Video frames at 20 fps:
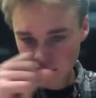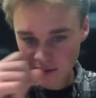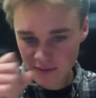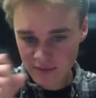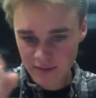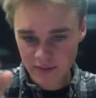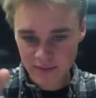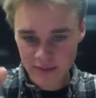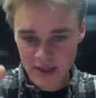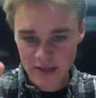
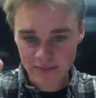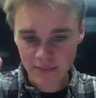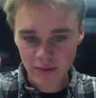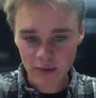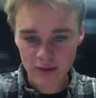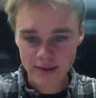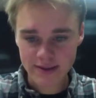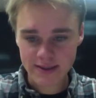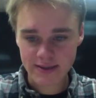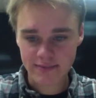The main
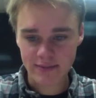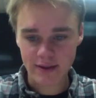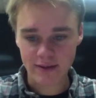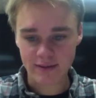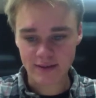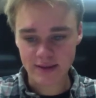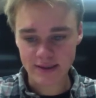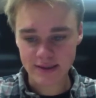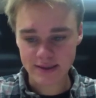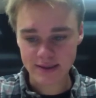points
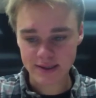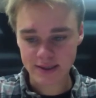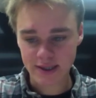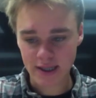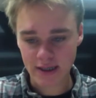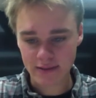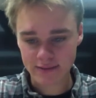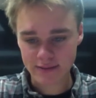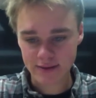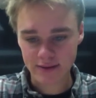about this
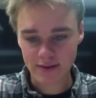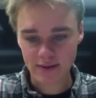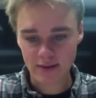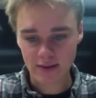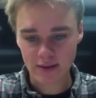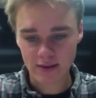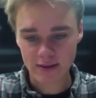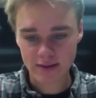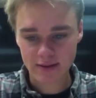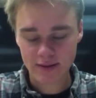chapter
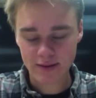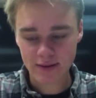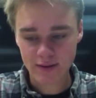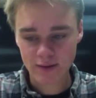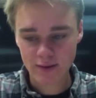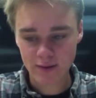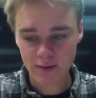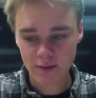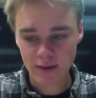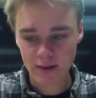are
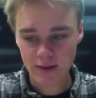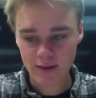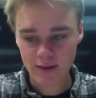to